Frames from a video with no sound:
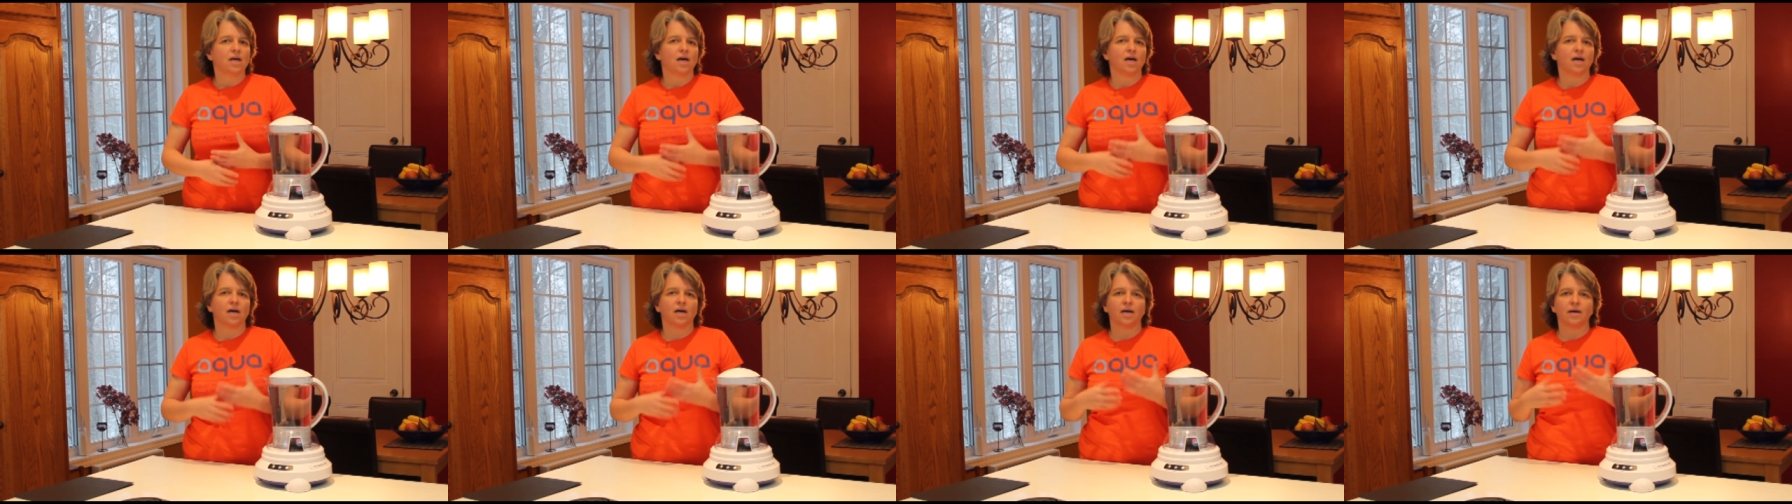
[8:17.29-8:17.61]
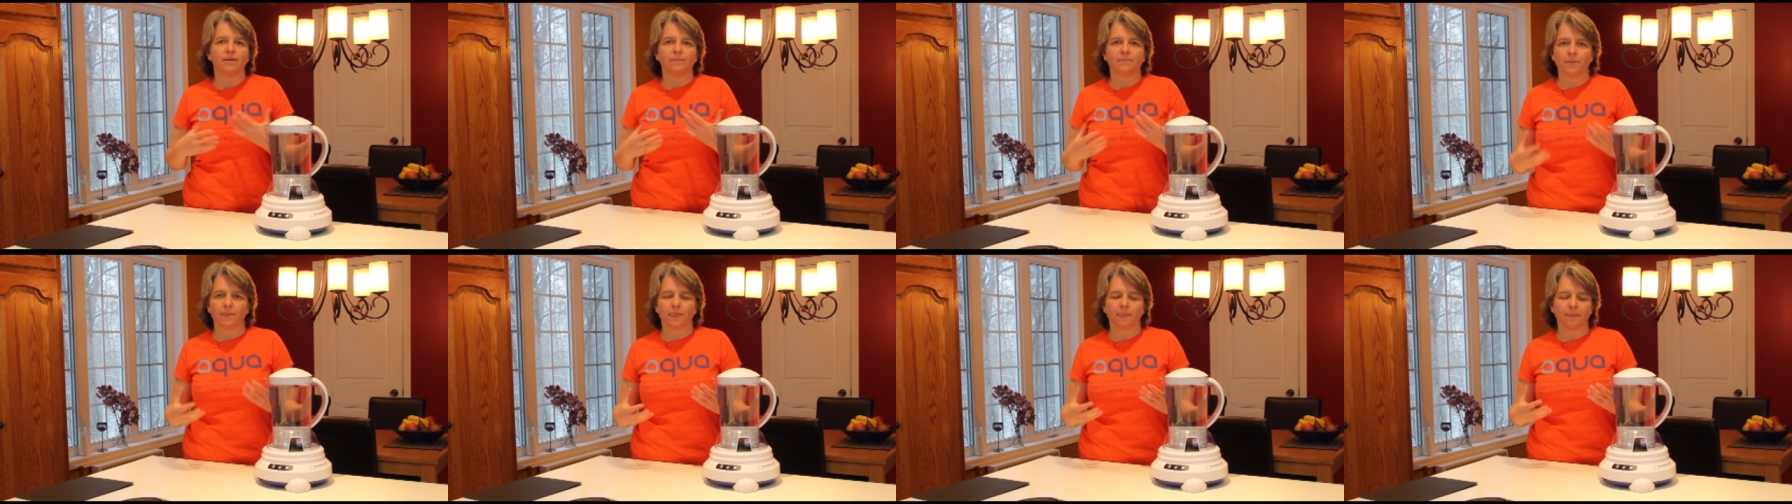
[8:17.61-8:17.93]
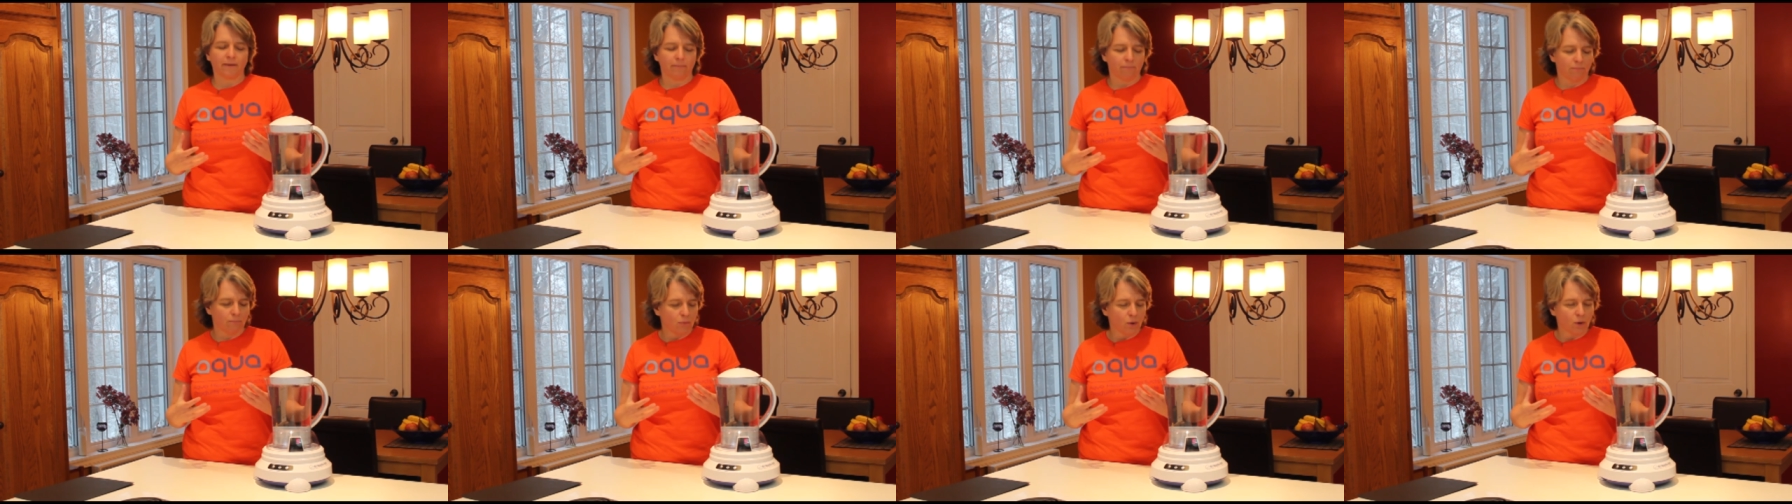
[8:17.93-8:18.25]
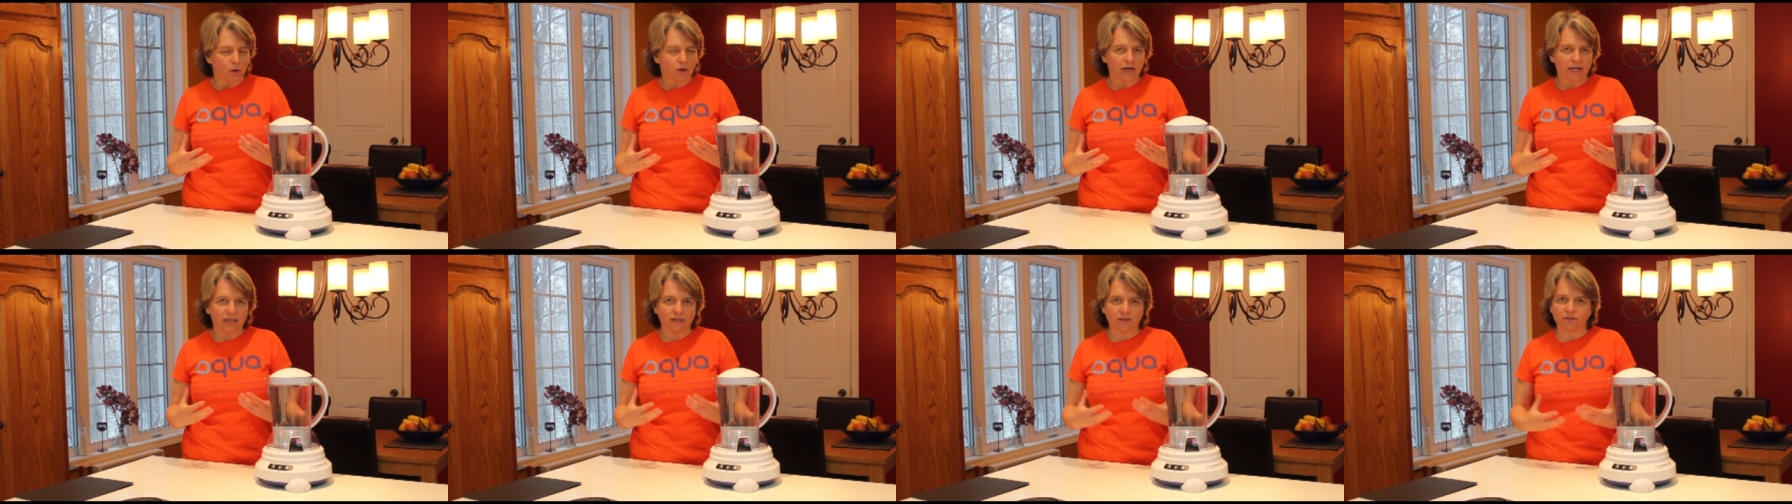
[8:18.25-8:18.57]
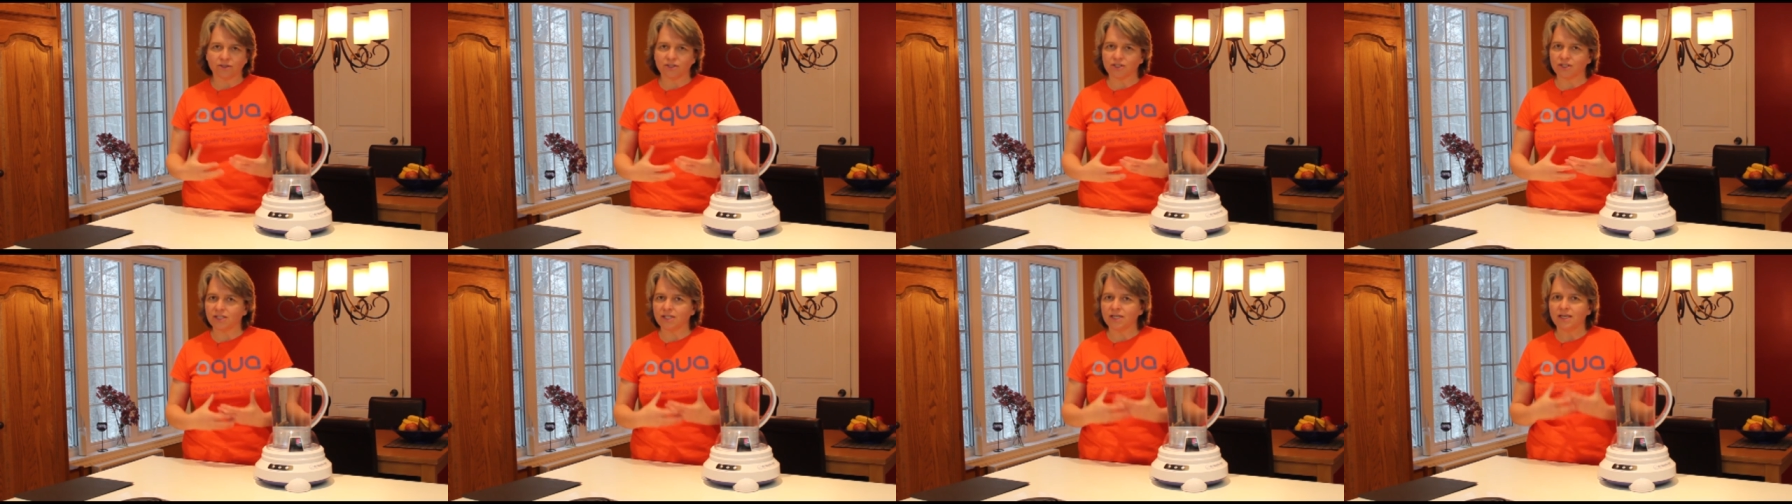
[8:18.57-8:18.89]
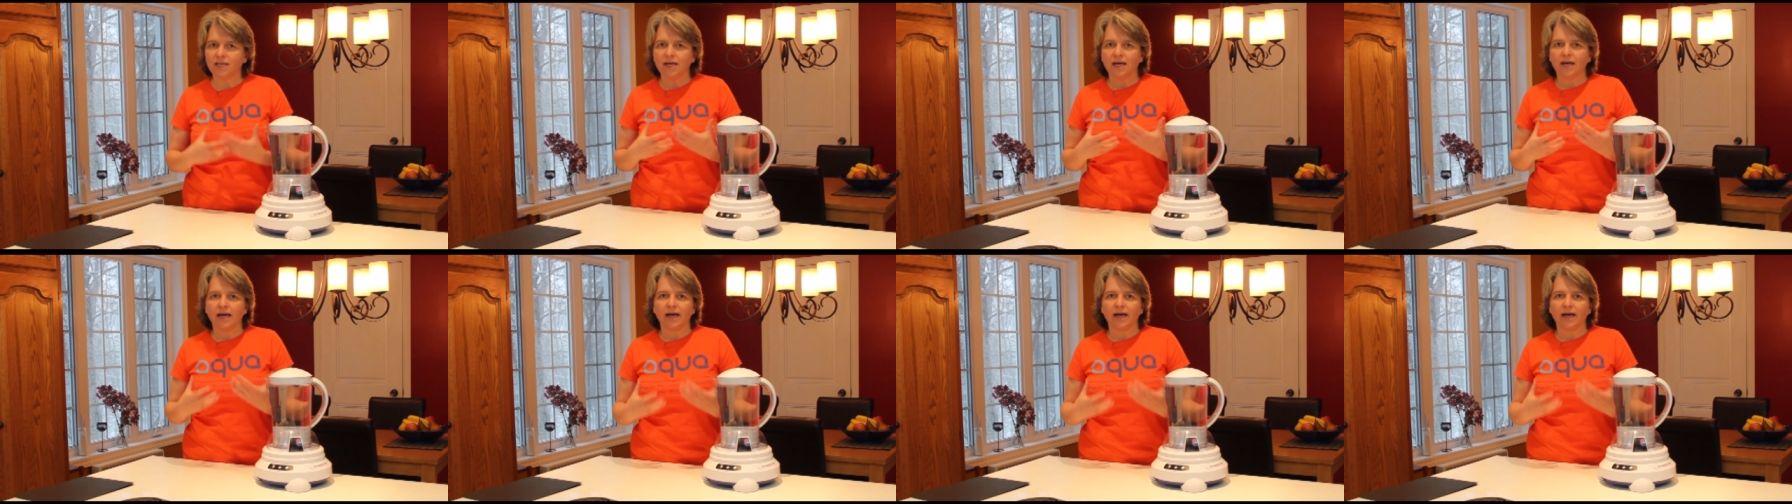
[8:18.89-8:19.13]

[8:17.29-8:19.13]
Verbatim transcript: um, more energy,